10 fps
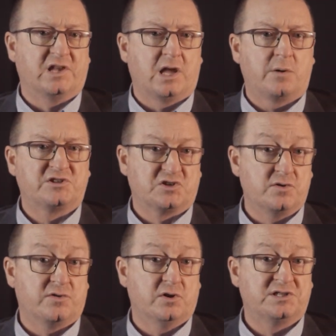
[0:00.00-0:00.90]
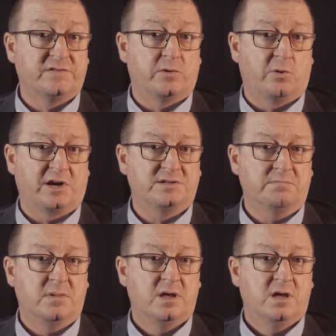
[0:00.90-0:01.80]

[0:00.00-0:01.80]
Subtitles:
the lower 2/3 of the rectum,